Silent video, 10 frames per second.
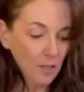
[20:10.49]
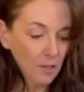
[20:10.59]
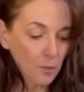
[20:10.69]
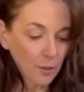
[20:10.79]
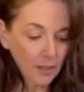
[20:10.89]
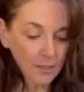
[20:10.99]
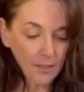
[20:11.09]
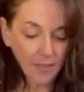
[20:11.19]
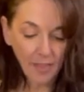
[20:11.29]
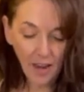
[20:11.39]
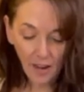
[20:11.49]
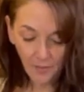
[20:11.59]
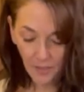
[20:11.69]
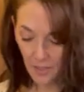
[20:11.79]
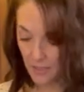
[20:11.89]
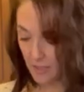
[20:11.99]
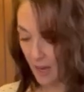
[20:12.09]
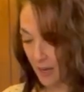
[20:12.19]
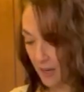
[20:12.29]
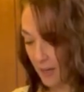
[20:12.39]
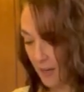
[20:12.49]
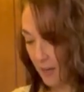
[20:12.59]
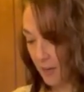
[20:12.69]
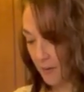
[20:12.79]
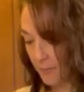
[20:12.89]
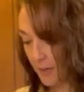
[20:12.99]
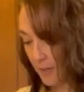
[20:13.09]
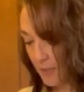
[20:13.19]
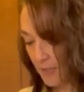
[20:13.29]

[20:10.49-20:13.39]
So we're gonna set that off to the side. I'm gonna